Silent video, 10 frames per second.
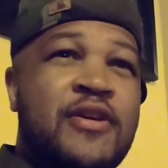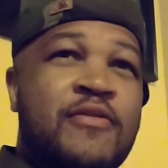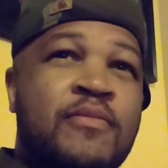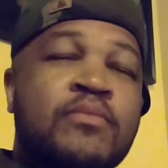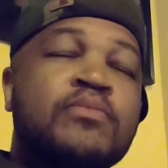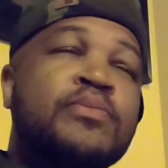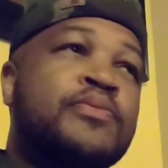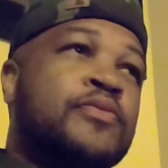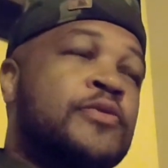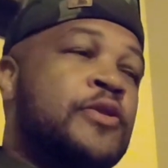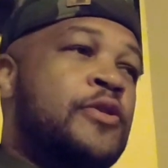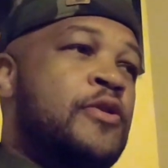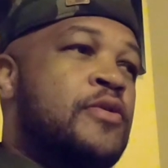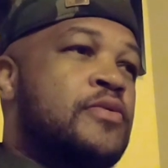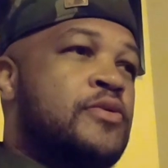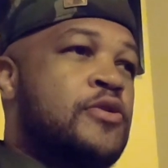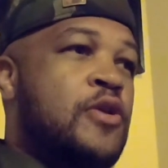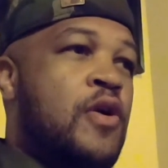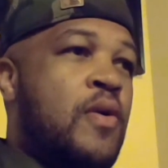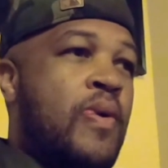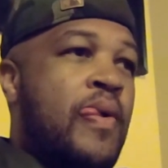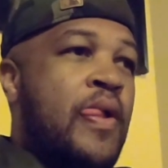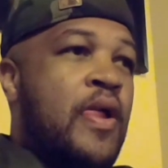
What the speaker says: it, you know? So